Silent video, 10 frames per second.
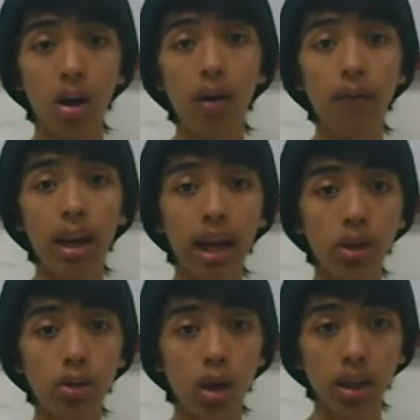of
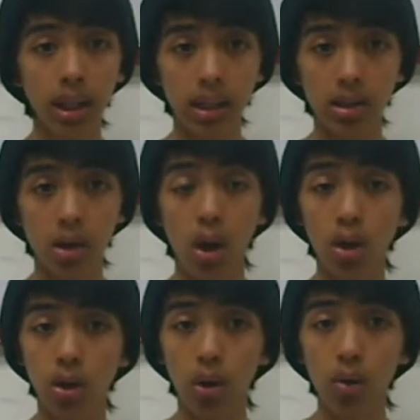electronics,
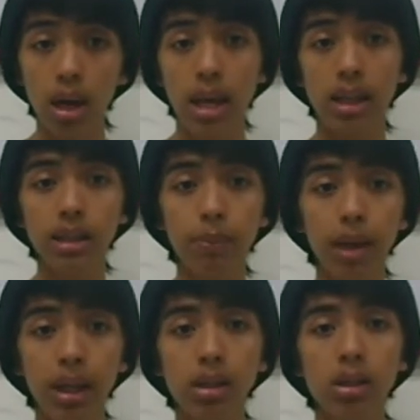although
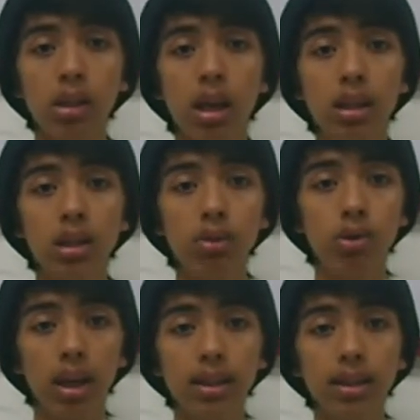estimates
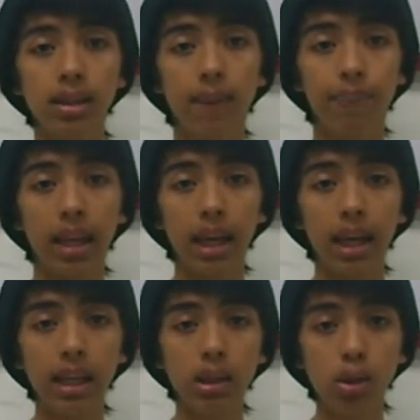suggest
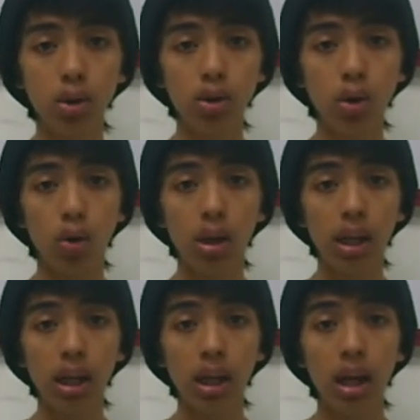it is used
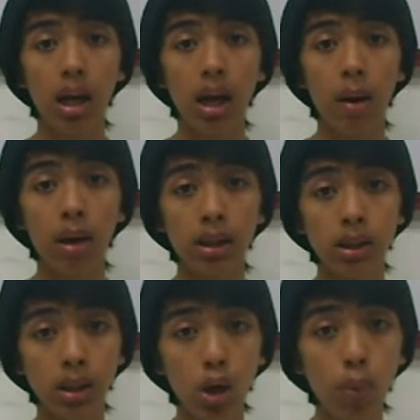only
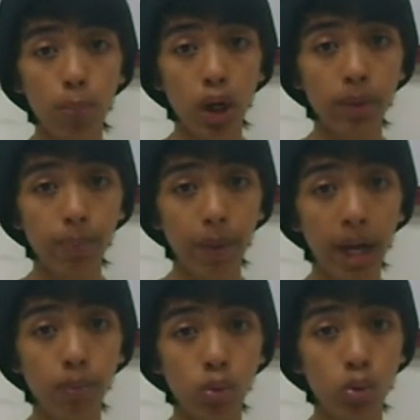0.5
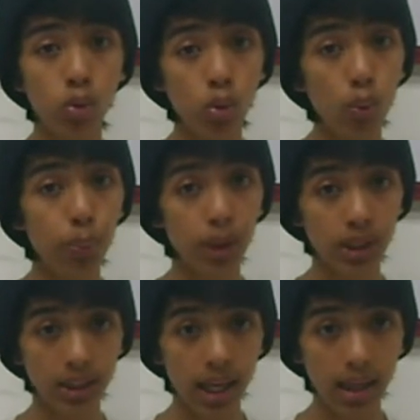to 2%
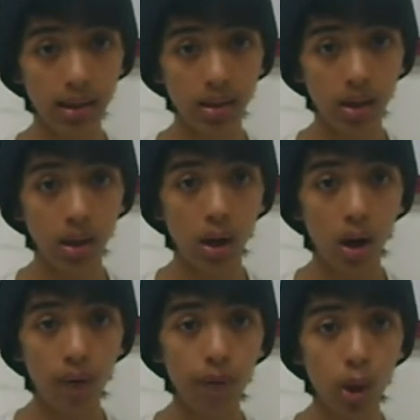
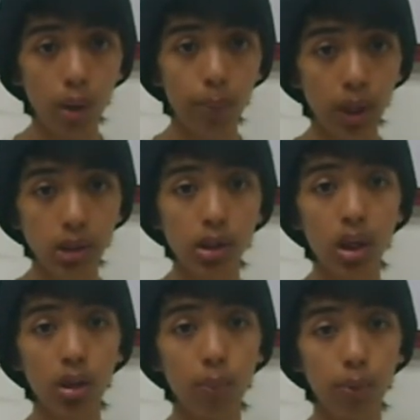of all
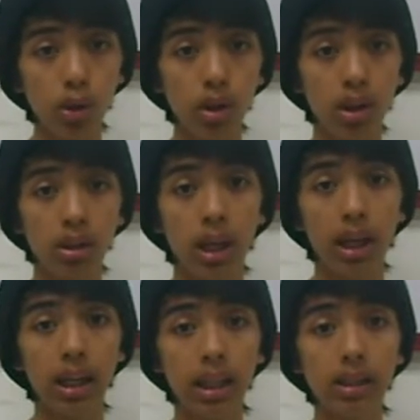personal computers.
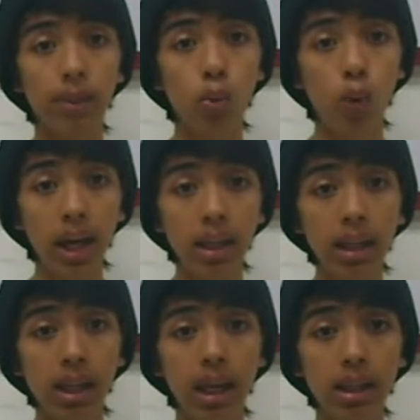It has been
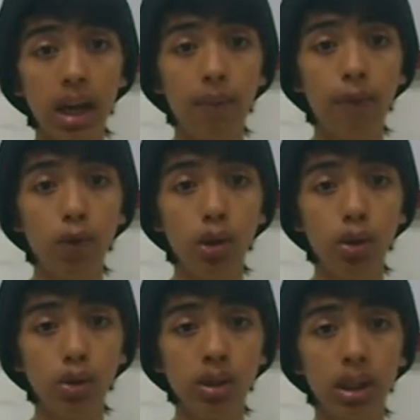widely adopted
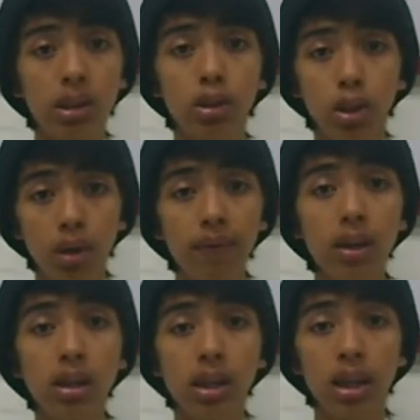for use in
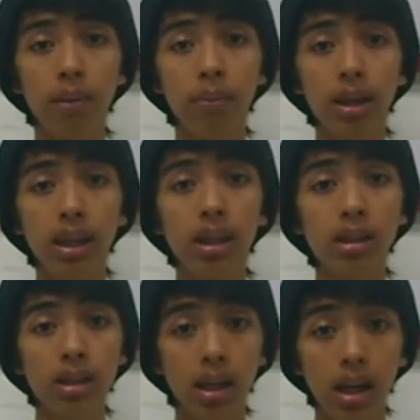servers and embedded
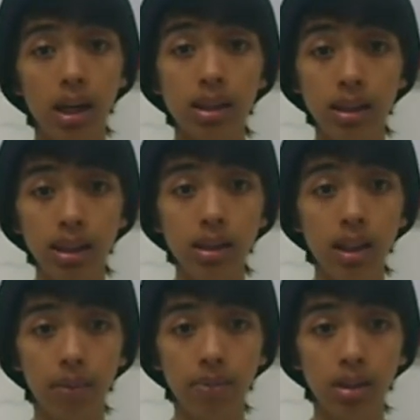
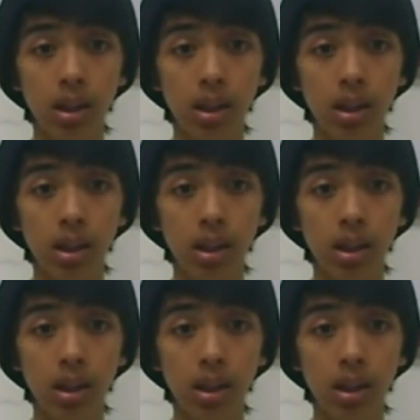systems,